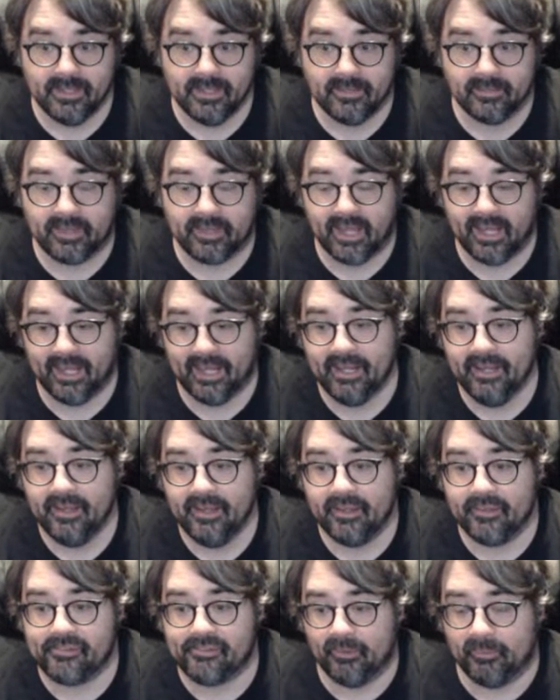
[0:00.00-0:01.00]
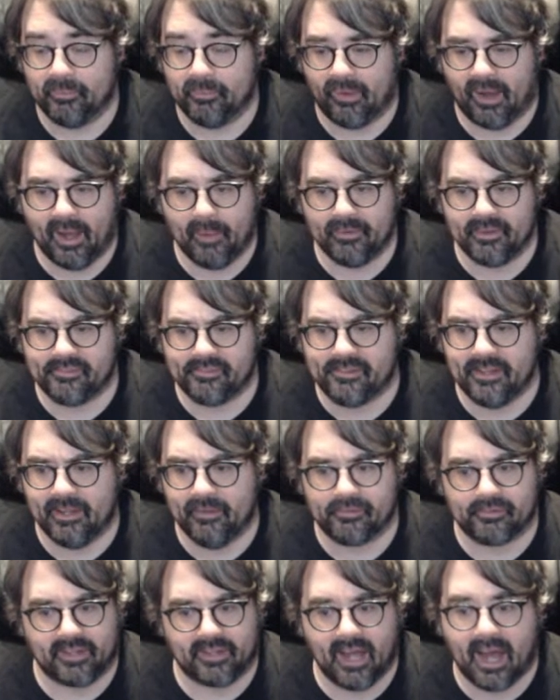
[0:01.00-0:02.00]
Okay, so I want to say it
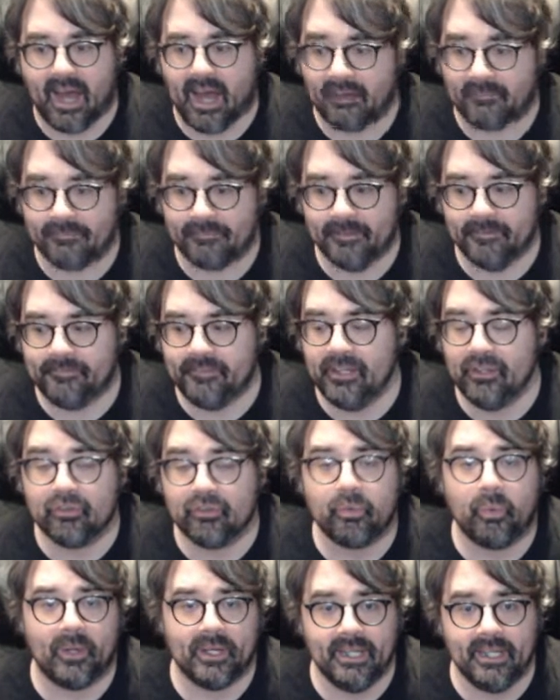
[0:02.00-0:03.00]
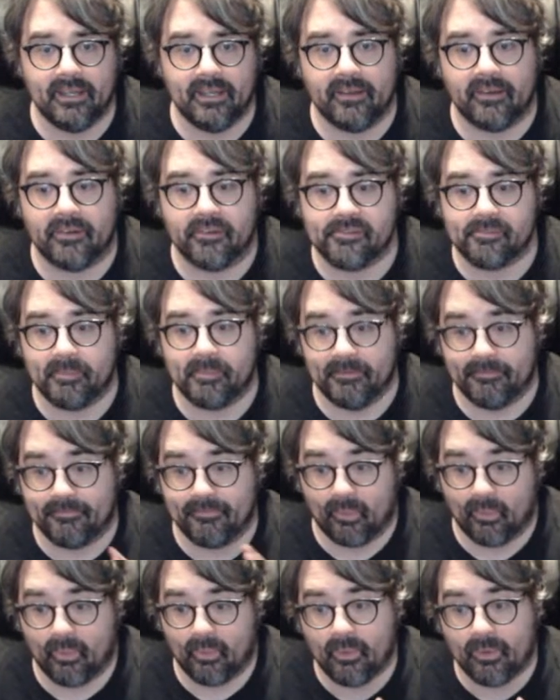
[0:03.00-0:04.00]
was, God, 15, 20 years
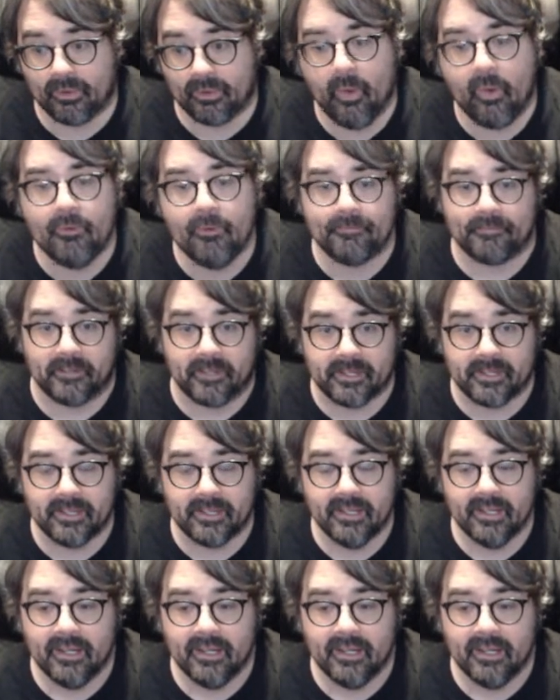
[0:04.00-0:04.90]
before COVID,